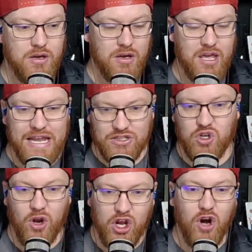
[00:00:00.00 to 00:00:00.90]
He is
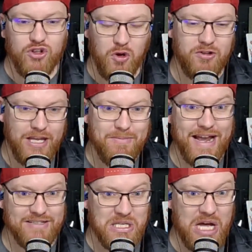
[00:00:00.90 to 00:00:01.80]
going to go to a team that
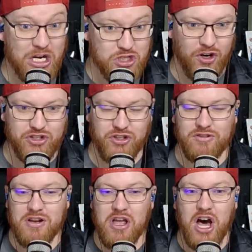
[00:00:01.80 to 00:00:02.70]
has a lot of
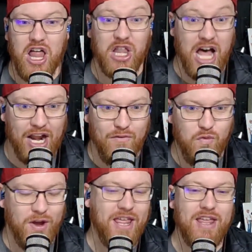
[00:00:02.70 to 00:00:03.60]
structure, a lot of
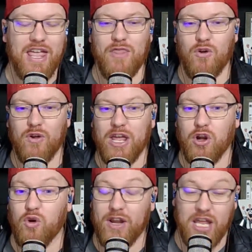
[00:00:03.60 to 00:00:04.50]
winning, and they're
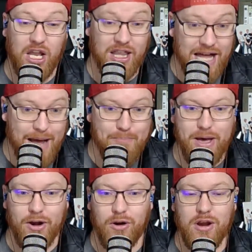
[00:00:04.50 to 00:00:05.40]
going to get a lot
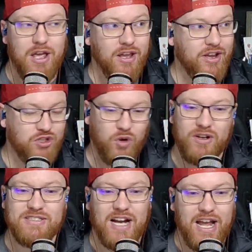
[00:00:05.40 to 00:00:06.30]
better because you're going
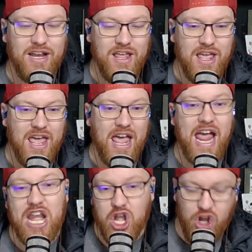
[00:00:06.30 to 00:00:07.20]
to sign
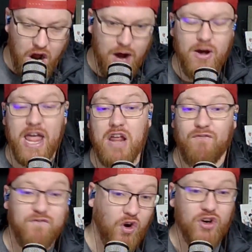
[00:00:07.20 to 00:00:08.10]
a
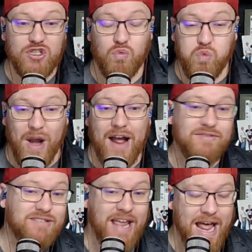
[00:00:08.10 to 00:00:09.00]

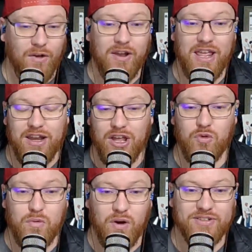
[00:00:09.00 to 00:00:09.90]
first-round talent in
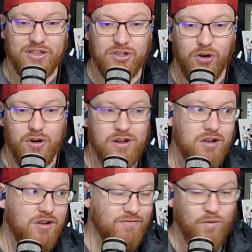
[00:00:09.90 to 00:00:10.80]
Henry Ruggs III
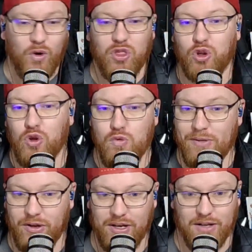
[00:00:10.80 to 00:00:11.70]
for $2
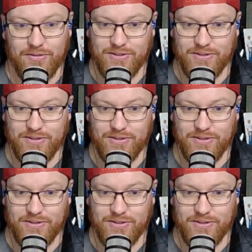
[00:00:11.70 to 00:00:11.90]
million. Throw